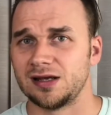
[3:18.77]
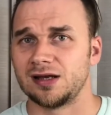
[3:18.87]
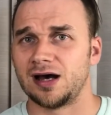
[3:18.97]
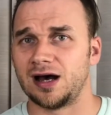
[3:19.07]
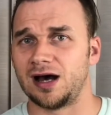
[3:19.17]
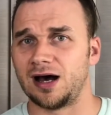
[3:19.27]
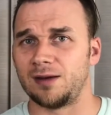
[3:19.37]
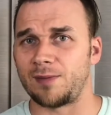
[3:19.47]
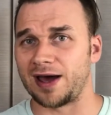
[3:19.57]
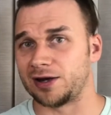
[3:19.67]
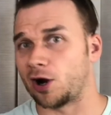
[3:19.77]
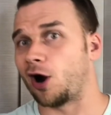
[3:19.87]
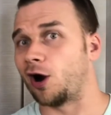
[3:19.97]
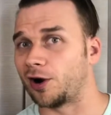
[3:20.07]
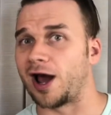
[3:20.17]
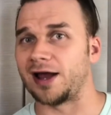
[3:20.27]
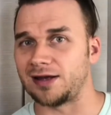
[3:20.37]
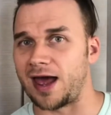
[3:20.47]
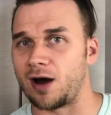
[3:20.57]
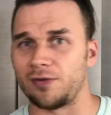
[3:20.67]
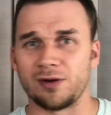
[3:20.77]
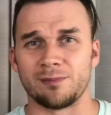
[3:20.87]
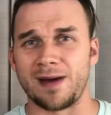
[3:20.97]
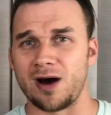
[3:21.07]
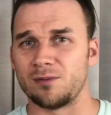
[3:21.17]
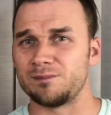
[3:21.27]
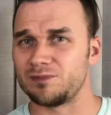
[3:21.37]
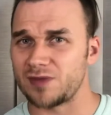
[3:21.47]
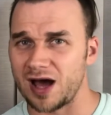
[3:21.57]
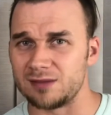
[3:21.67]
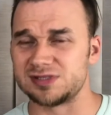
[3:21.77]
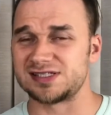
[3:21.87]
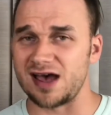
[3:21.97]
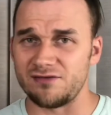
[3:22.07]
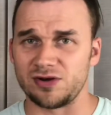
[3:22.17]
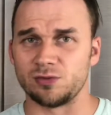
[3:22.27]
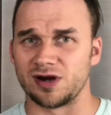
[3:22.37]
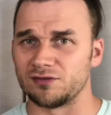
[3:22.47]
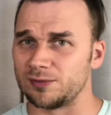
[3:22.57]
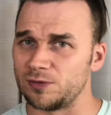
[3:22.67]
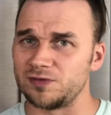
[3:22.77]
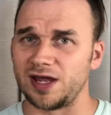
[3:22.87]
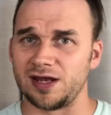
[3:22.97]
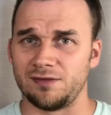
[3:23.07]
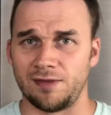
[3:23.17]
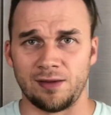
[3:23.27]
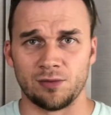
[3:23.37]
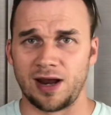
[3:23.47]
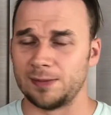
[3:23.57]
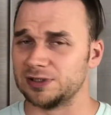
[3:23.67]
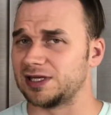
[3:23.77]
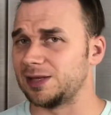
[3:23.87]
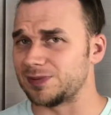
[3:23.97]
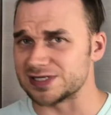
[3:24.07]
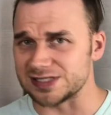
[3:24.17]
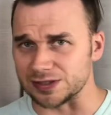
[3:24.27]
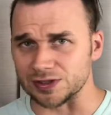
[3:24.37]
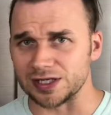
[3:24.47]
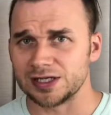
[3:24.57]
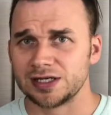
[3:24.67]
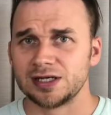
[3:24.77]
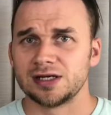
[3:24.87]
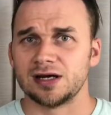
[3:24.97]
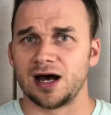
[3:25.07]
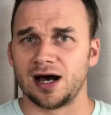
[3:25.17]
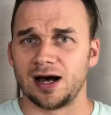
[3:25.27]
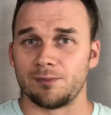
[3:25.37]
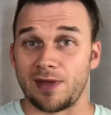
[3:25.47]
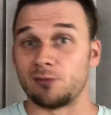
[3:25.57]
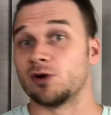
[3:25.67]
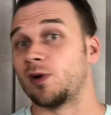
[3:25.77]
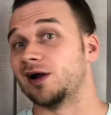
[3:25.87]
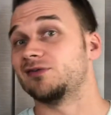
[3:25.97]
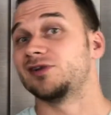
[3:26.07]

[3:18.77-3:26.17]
Mine are 9 now. They were about 7 whenever we moved in, and they were able to keep it a secret that we're aware of.